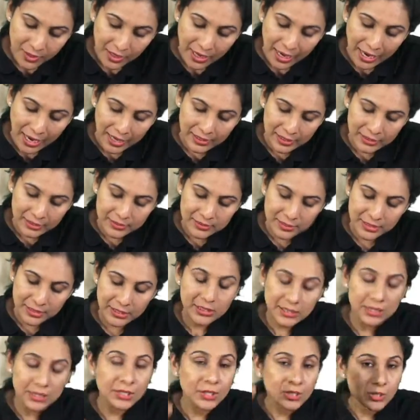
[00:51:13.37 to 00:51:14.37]
and
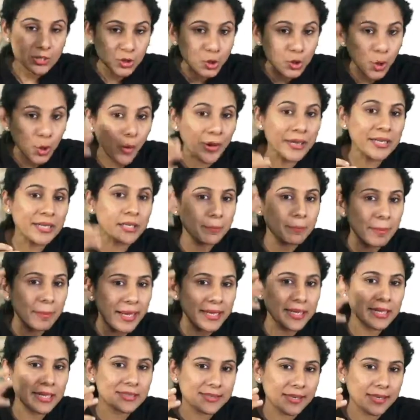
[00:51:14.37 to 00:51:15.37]
the joint
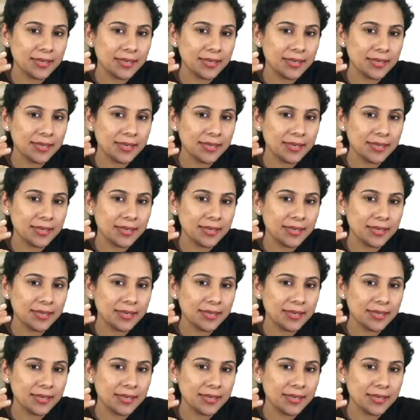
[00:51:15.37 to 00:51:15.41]
bearing